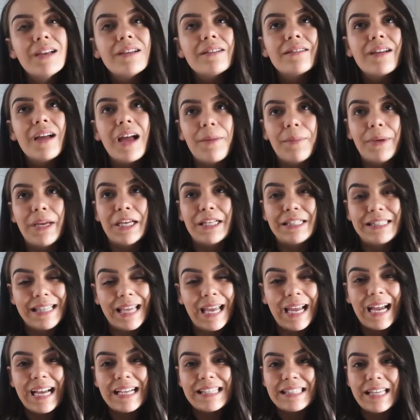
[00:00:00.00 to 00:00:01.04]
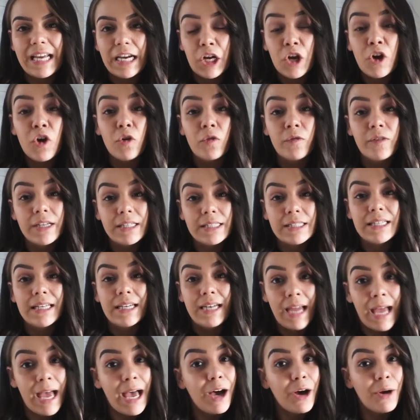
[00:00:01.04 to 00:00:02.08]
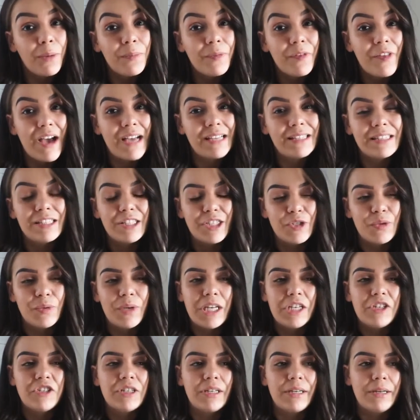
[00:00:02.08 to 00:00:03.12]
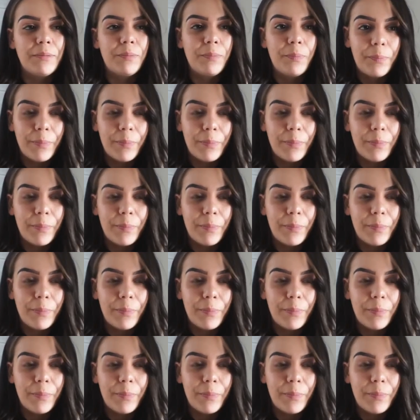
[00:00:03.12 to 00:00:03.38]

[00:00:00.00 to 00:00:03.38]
I mean, like I said, COVID did help that situation,